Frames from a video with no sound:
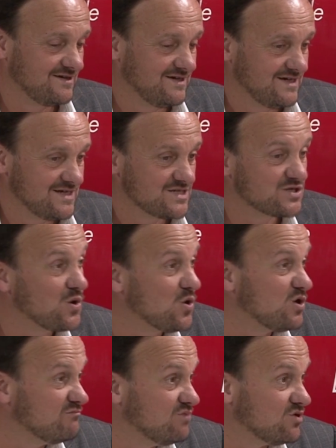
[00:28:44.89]
school
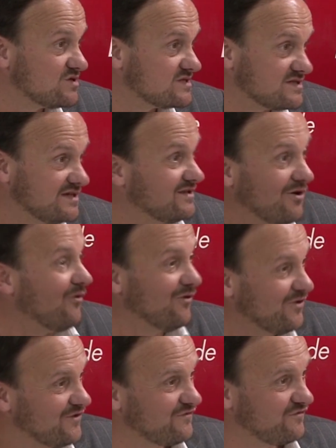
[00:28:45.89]
books in all
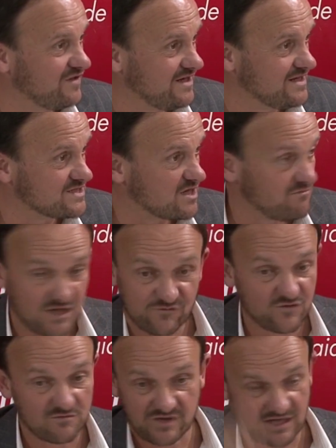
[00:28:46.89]
the fields coming
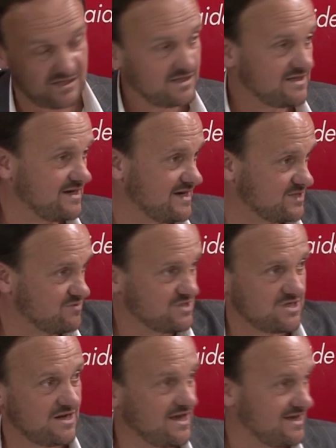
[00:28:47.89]
from Canada,
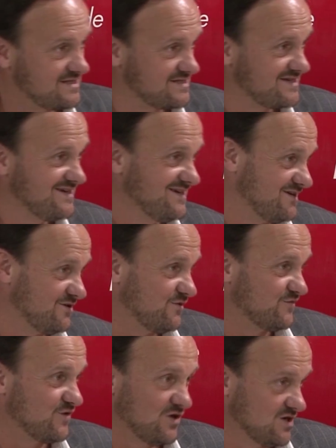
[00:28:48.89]
Switzerland,
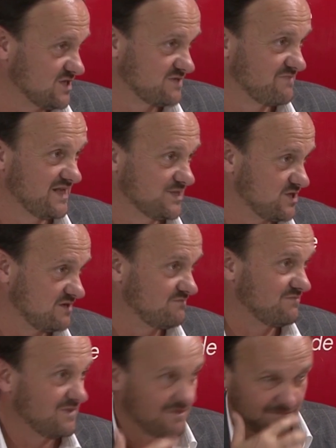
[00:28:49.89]
France, Belgium.
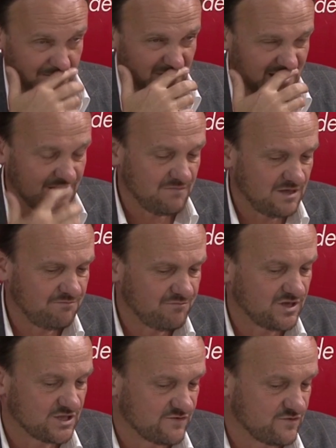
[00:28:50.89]
Main
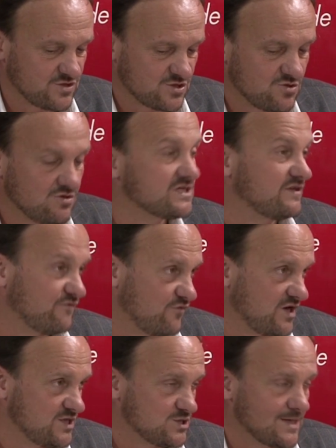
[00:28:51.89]
part of our schools are in
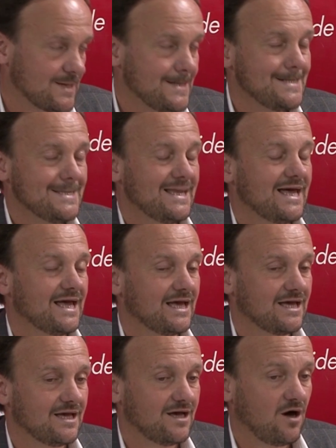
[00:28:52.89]
French.
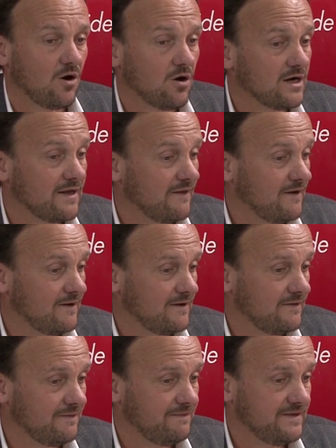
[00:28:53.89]
Or
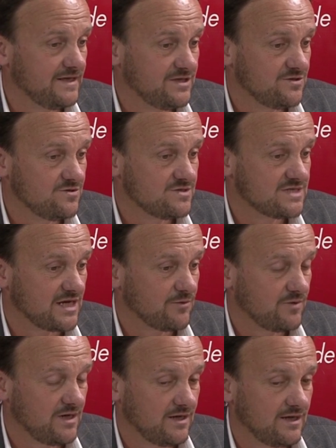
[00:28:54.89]
they use,
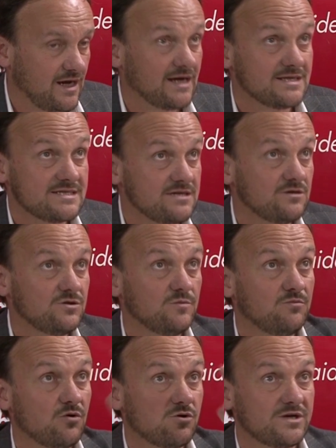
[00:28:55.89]
I'll see on the
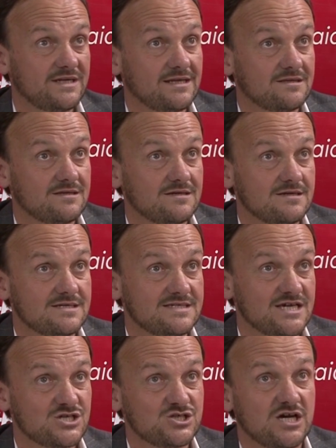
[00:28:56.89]
board that
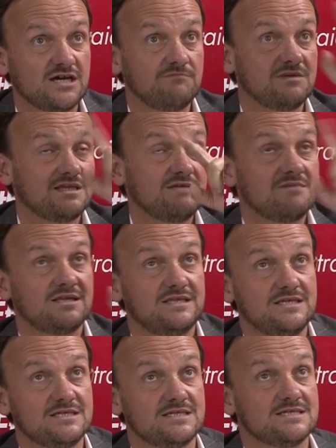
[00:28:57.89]
Sascha in
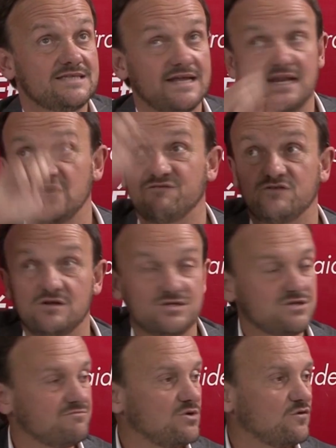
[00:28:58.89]
mathematics is 10 levels
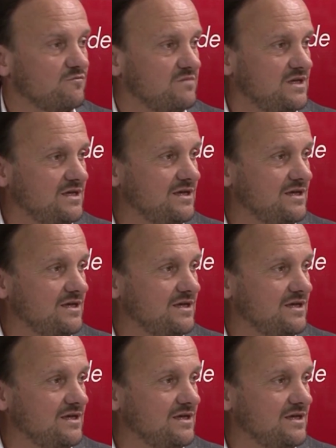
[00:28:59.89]
above me.